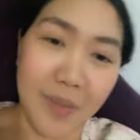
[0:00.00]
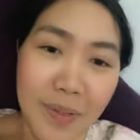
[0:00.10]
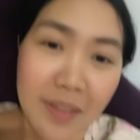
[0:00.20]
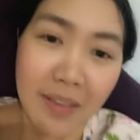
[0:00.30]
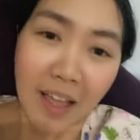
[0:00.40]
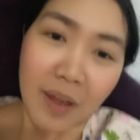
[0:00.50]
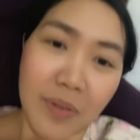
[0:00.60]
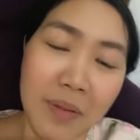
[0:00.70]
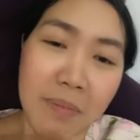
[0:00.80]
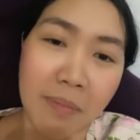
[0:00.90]
with how
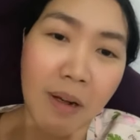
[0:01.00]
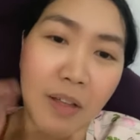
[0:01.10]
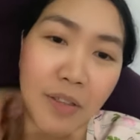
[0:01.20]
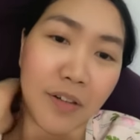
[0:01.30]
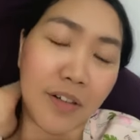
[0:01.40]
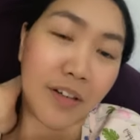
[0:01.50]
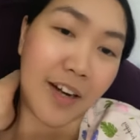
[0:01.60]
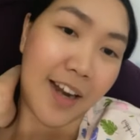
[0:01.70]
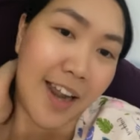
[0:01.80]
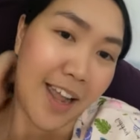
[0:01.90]
the mother
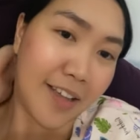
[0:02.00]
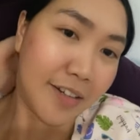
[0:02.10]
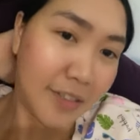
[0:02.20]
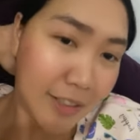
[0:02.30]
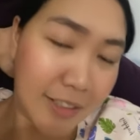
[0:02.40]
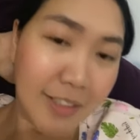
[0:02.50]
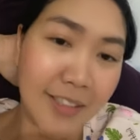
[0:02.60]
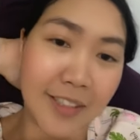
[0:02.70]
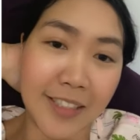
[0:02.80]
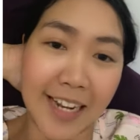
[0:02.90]
handled
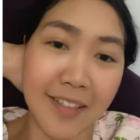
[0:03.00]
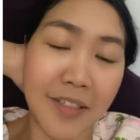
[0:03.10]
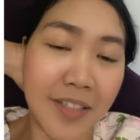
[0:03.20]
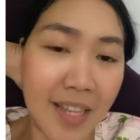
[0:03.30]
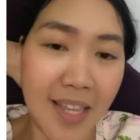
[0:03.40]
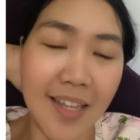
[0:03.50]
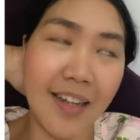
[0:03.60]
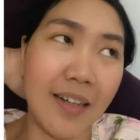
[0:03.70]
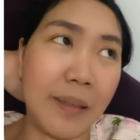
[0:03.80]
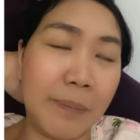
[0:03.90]
or answered the
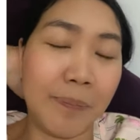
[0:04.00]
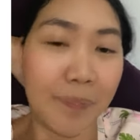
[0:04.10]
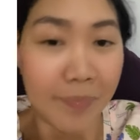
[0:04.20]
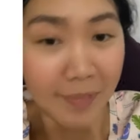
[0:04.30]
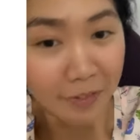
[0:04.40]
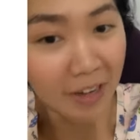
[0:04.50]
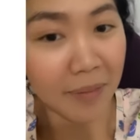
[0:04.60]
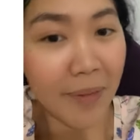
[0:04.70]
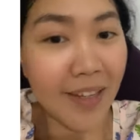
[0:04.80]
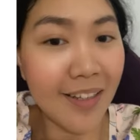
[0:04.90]

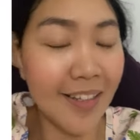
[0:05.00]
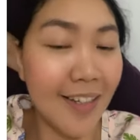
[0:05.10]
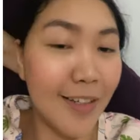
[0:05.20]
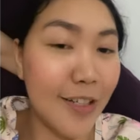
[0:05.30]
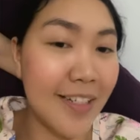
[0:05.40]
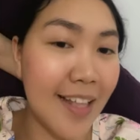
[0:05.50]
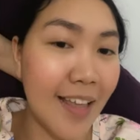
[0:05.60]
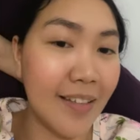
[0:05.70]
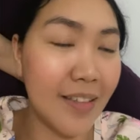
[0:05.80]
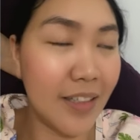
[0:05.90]
grandma. She said,